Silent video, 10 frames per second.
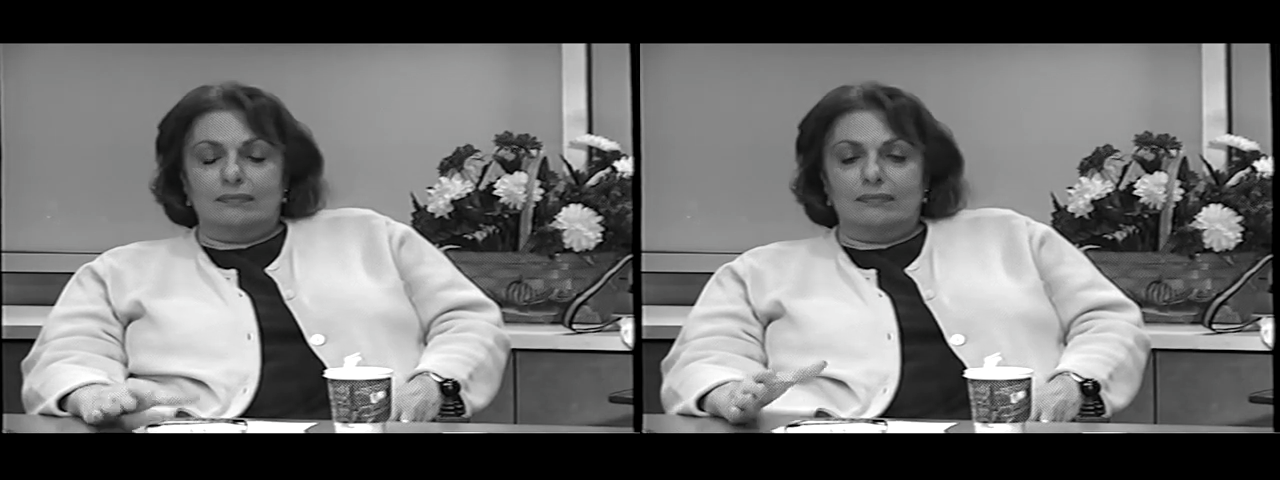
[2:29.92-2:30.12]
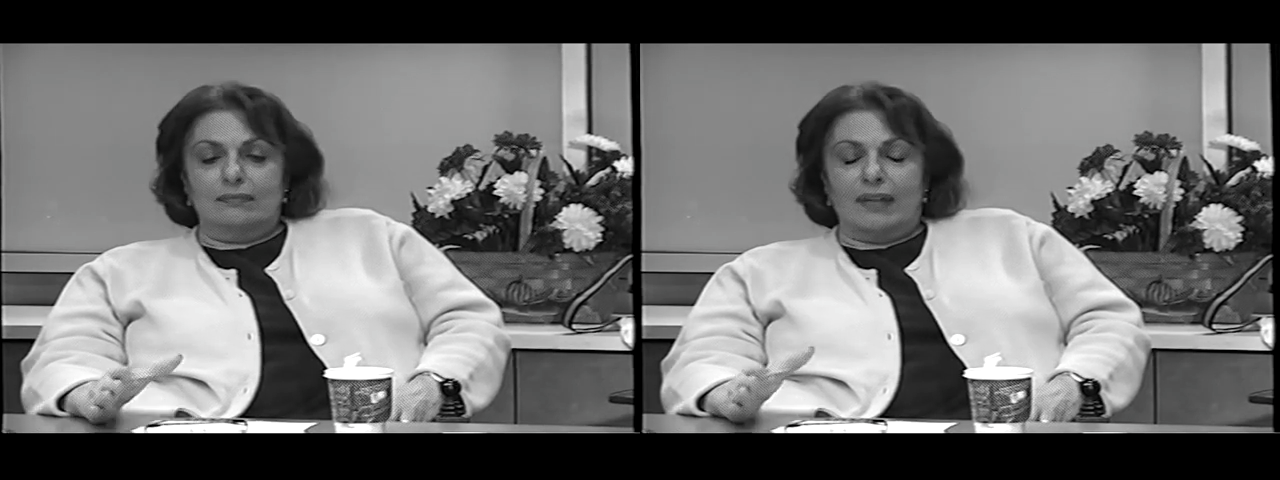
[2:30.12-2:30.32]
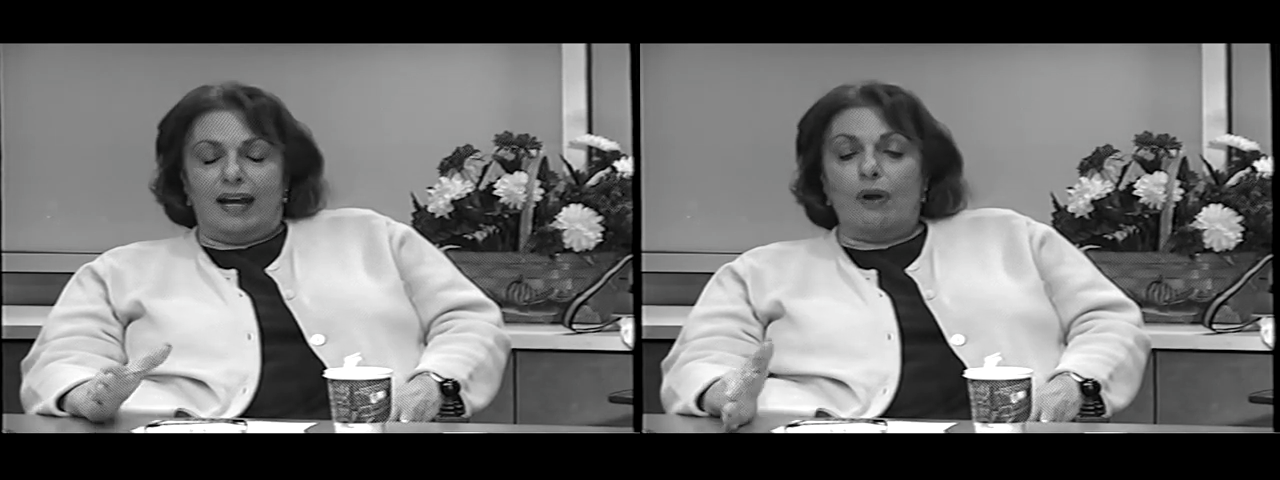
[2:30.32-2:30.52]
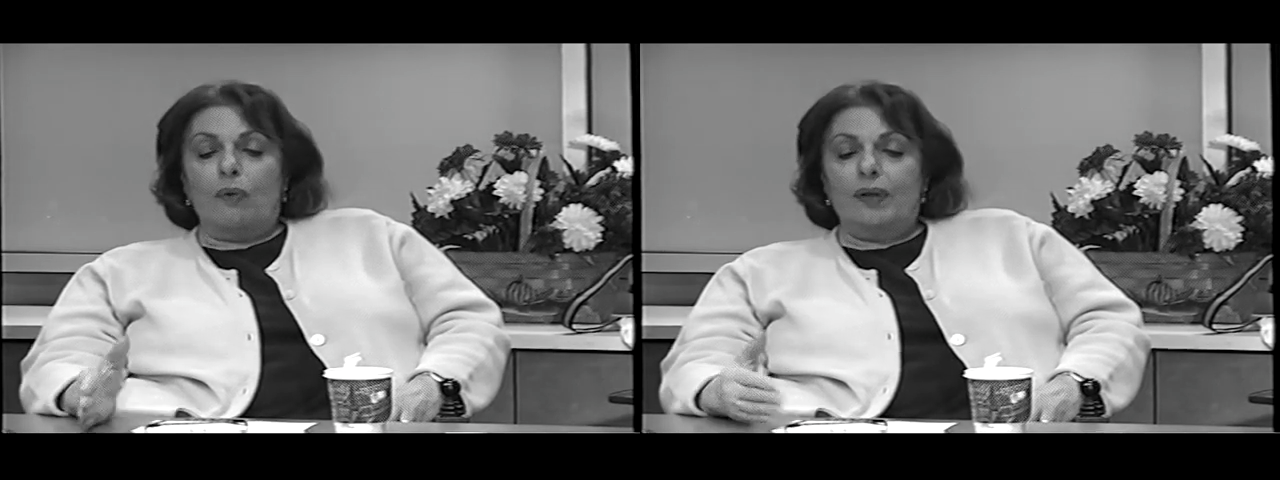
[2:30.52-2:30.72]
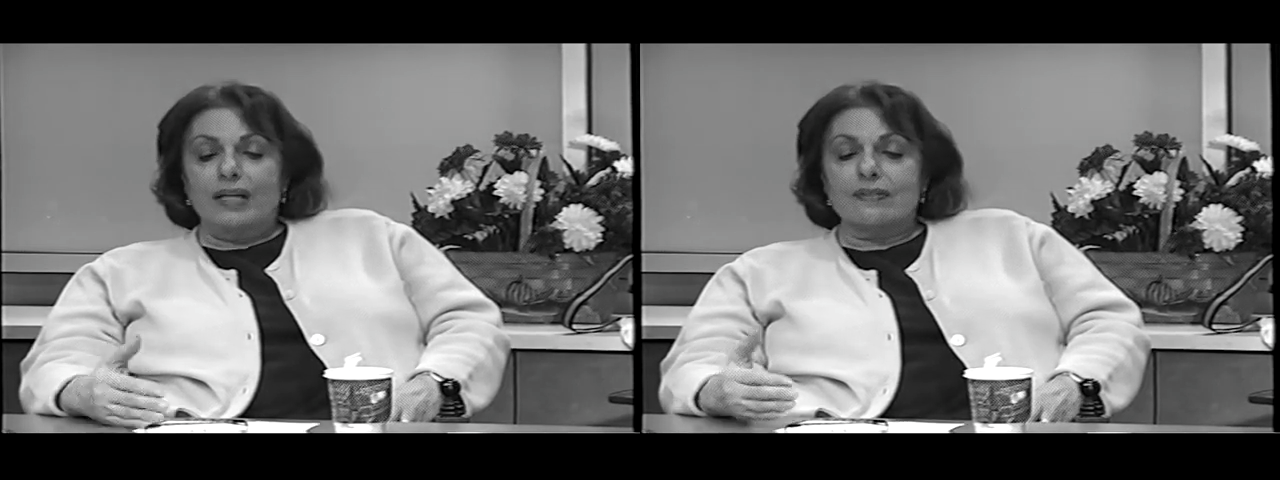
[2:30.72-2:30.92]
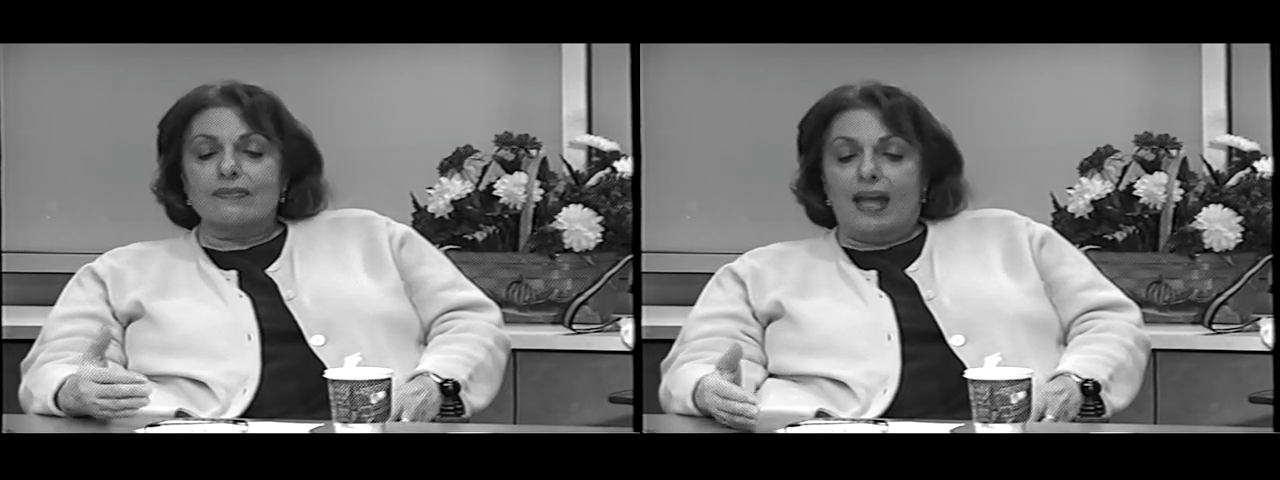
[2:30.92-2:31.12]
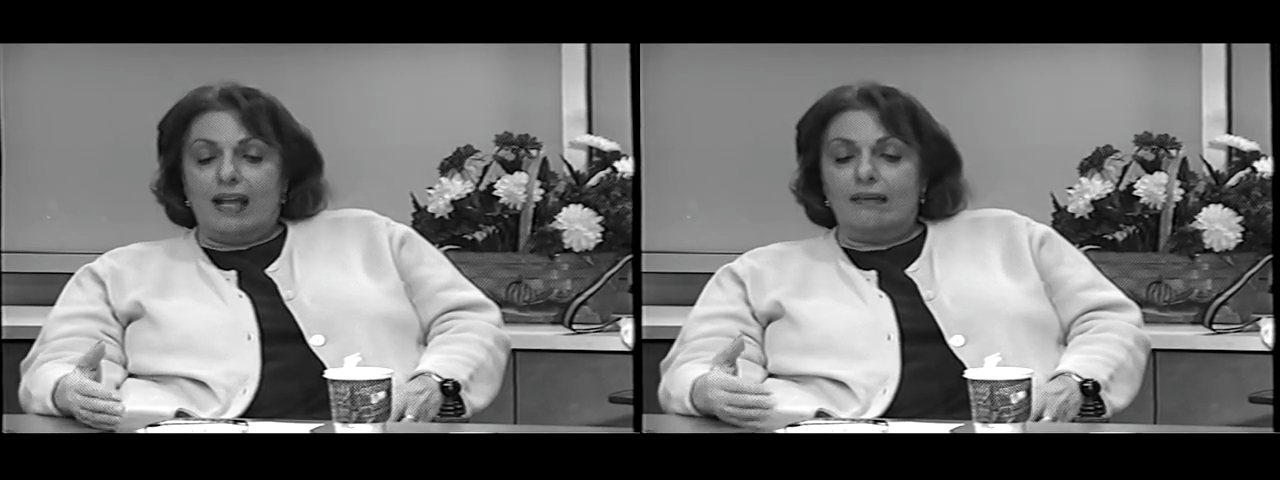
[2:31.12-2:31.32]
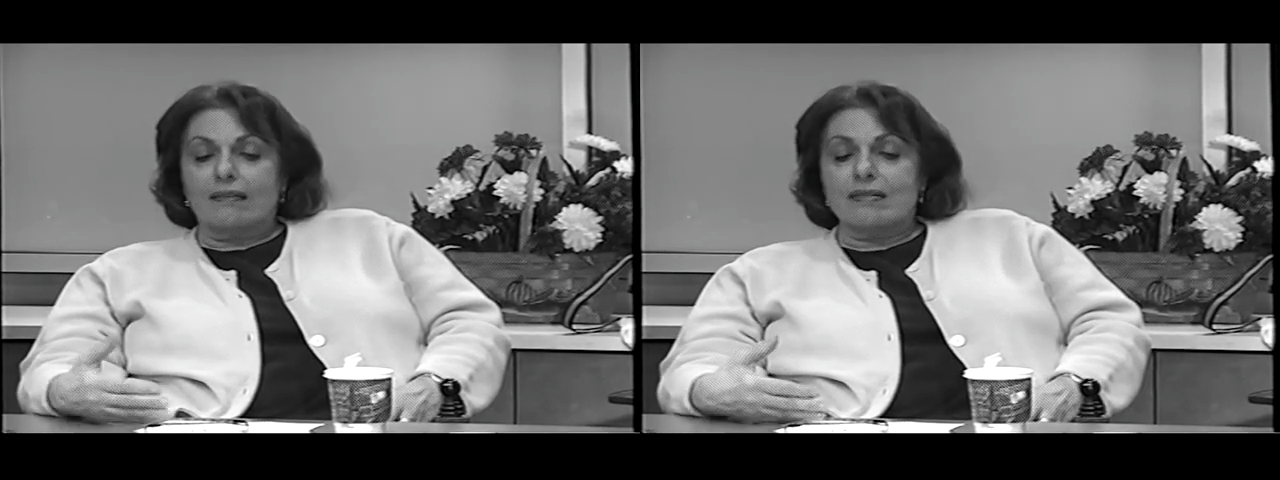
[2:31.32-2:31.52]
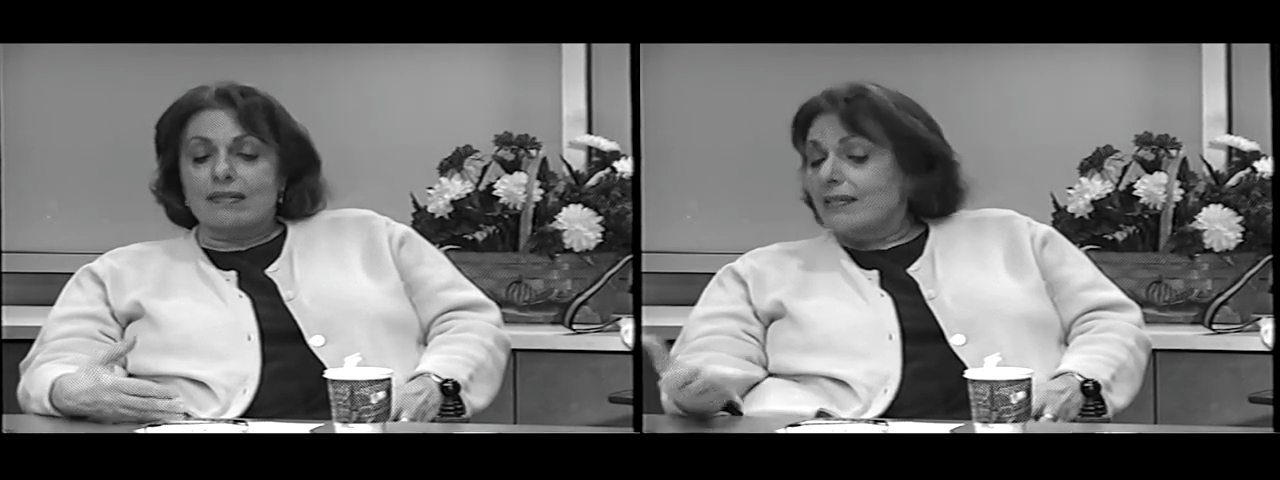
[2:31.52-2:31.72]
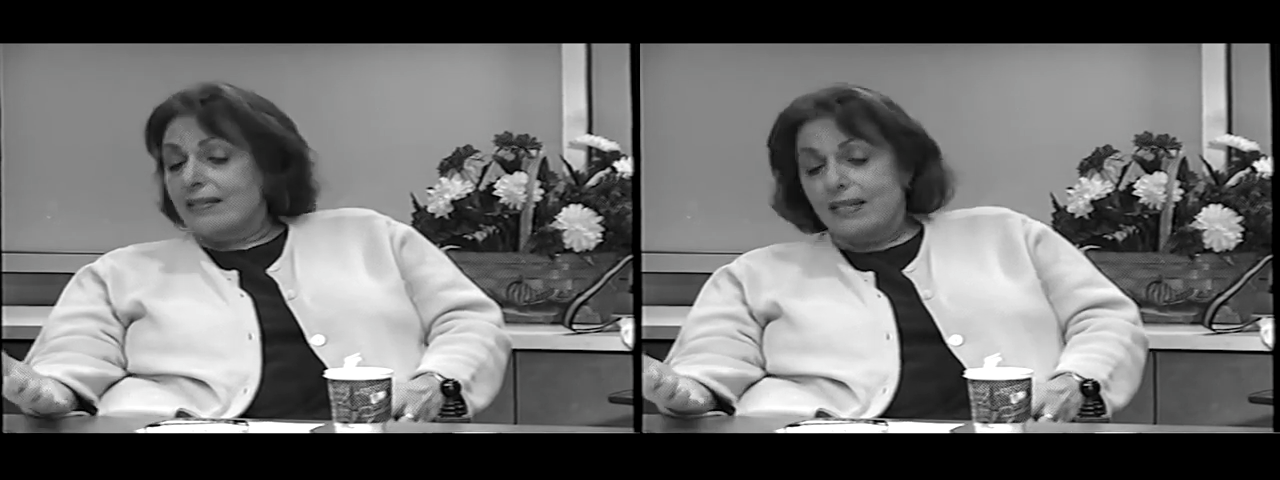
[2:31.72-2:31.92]
I've always been
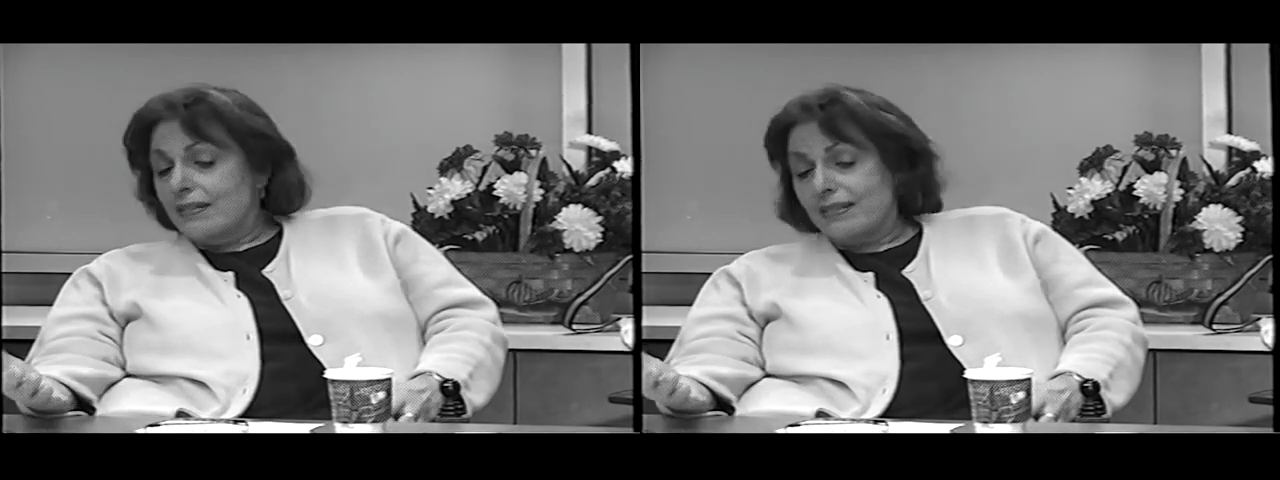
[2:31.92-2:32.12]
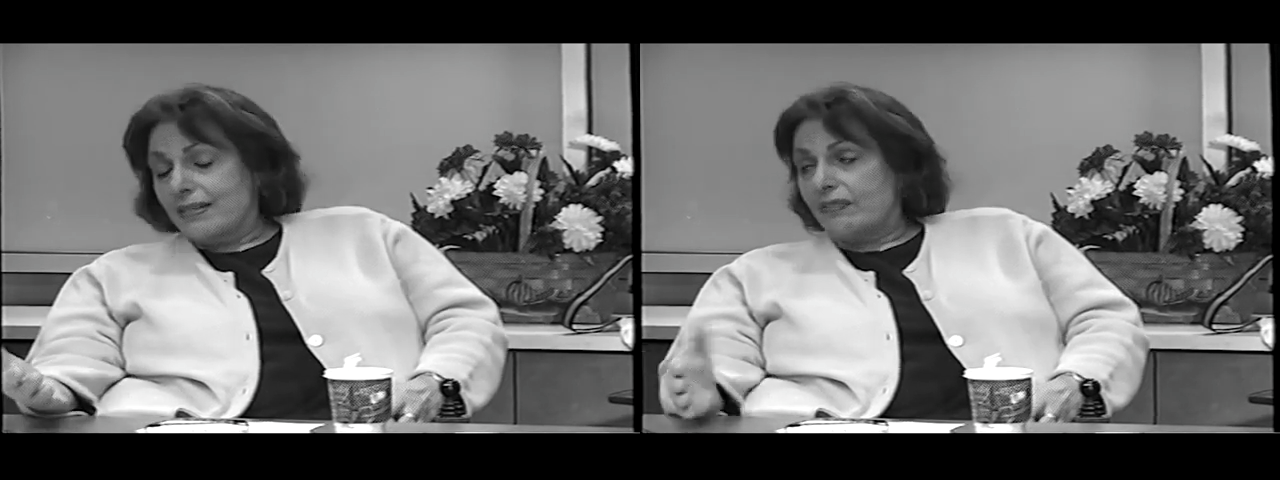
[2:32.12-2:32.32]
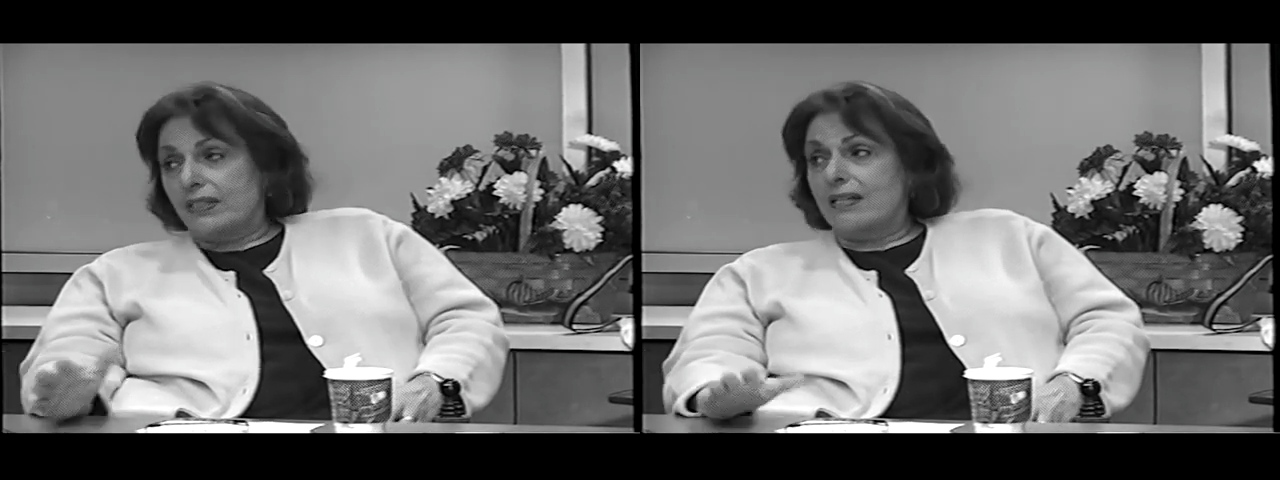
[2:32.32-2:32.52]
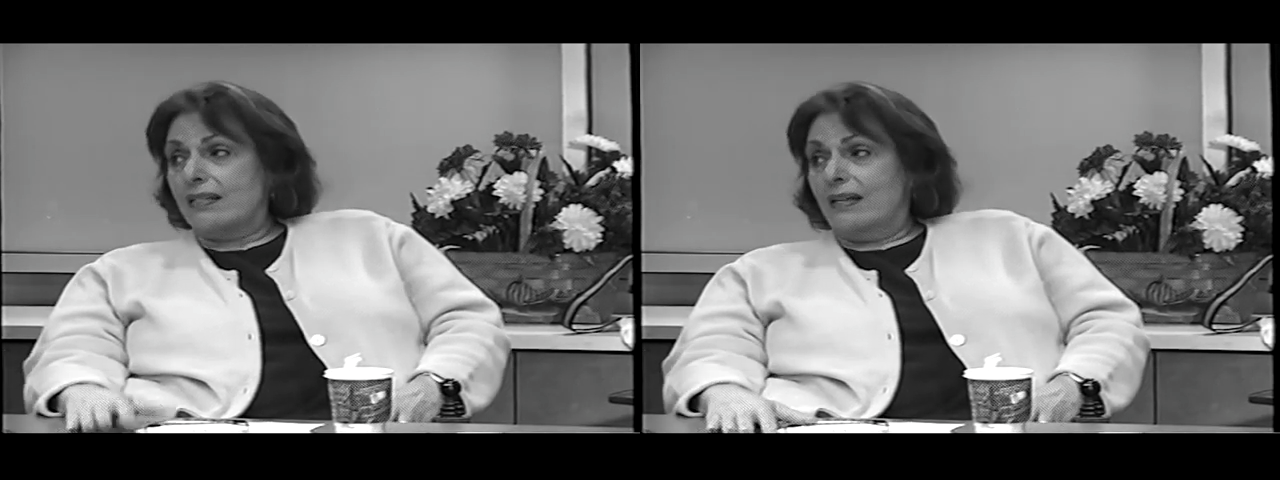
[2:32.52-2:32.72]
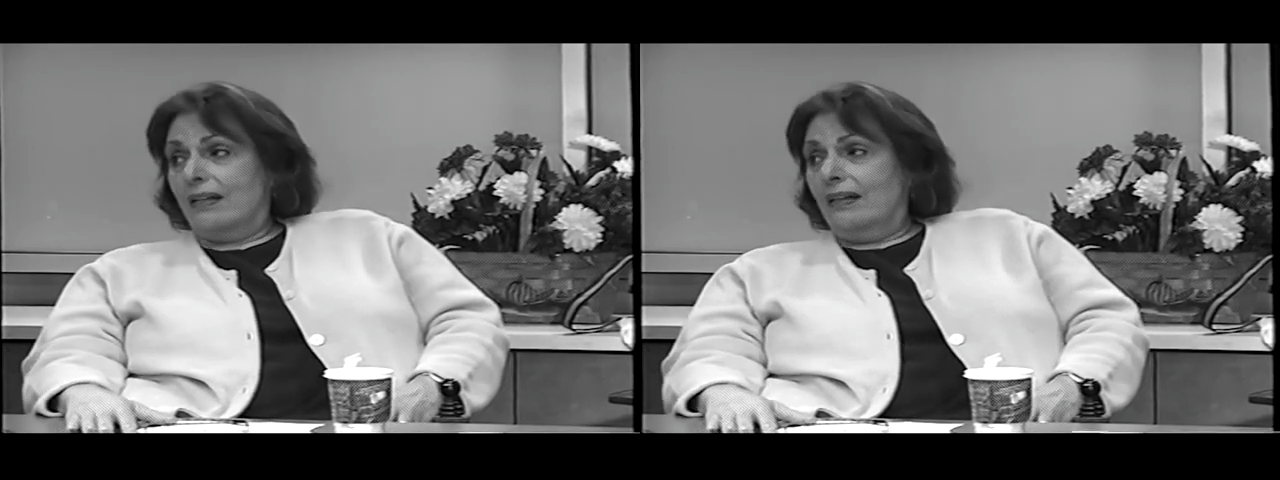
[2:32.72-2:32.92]
since since the 70s.